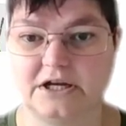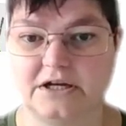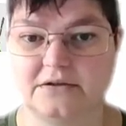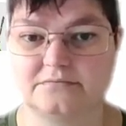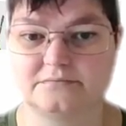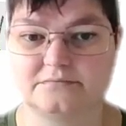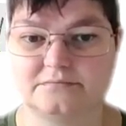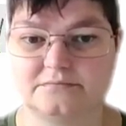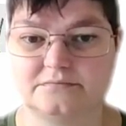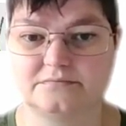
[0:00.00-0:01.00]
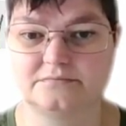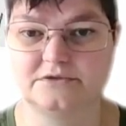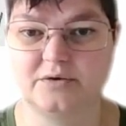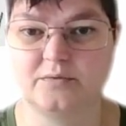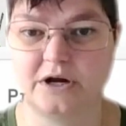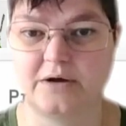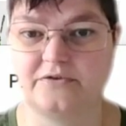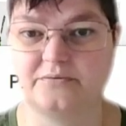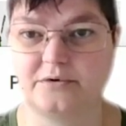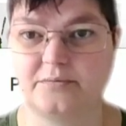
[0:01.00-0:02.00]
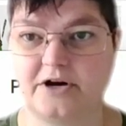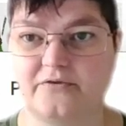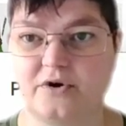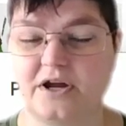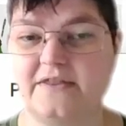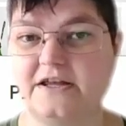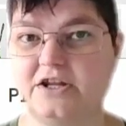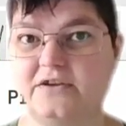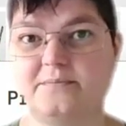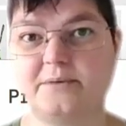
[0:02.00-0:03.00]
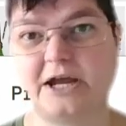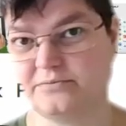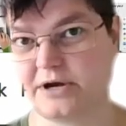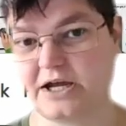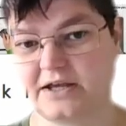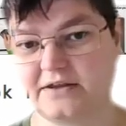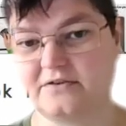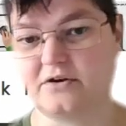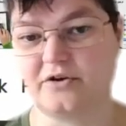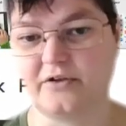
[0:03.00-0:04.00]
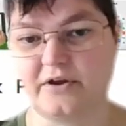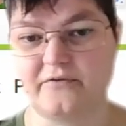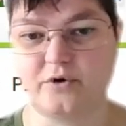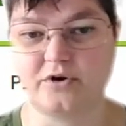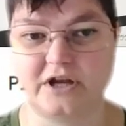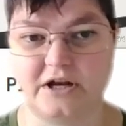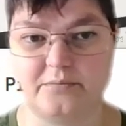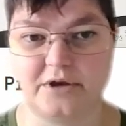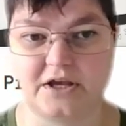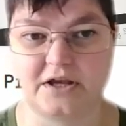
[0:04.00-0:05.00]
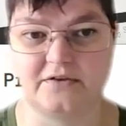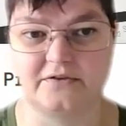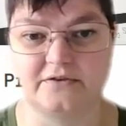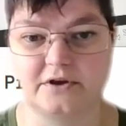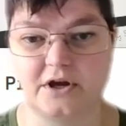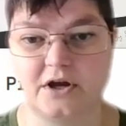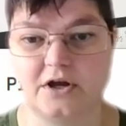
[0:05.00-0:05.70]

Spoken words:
yeah, than what I was prepared for. And then these page packets are like 14 a piece.